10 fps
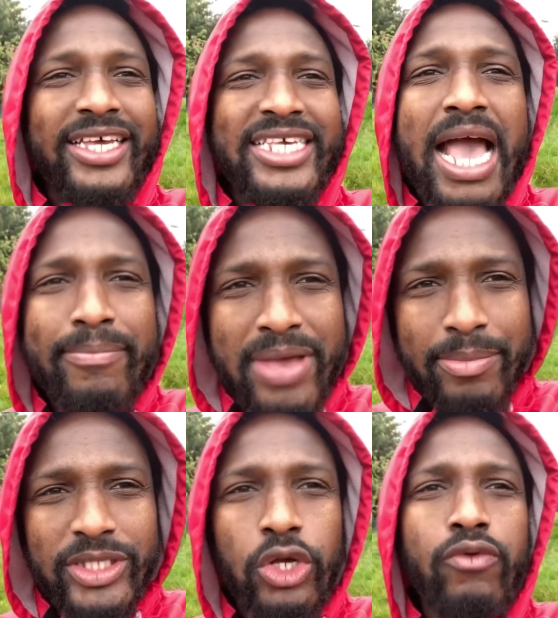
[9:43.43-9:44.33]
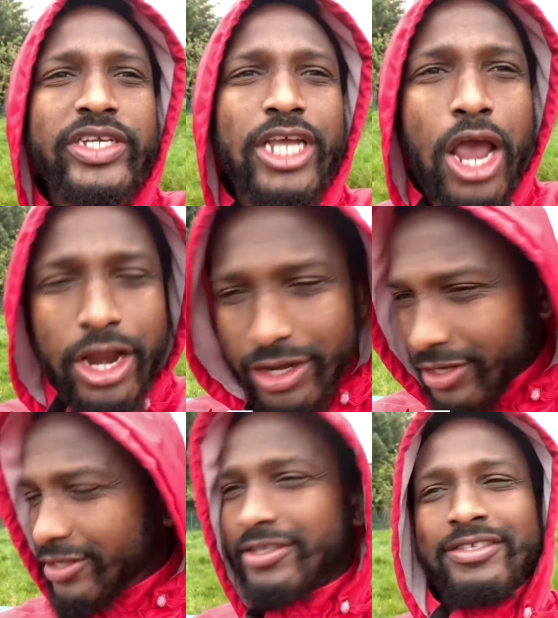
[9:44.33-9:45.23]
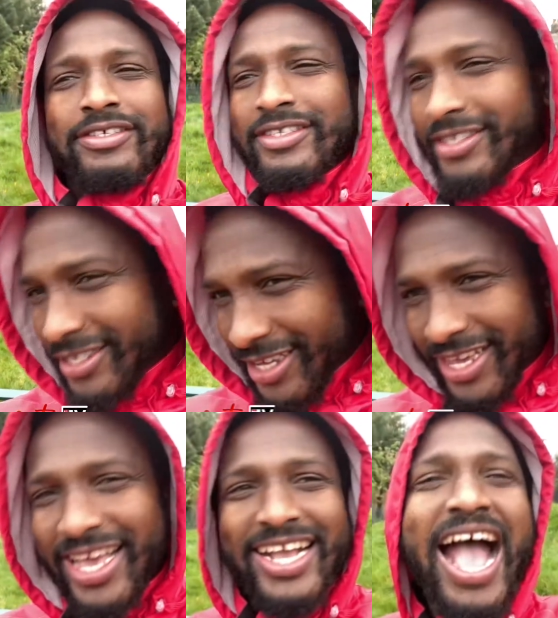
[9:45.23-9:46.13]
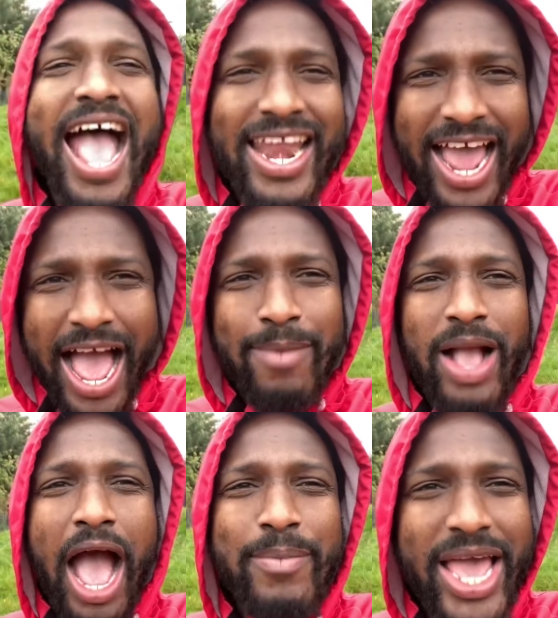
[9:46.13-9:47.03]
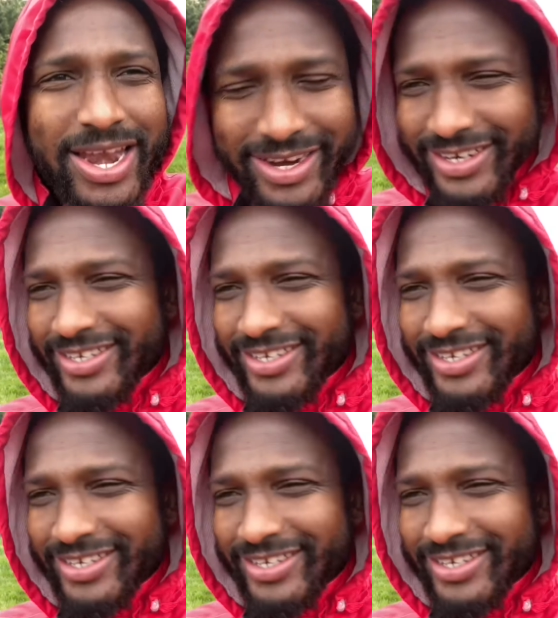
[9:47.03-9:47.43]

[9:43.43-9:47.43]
Gambia, I'm soon return. Ghana, I'm coming.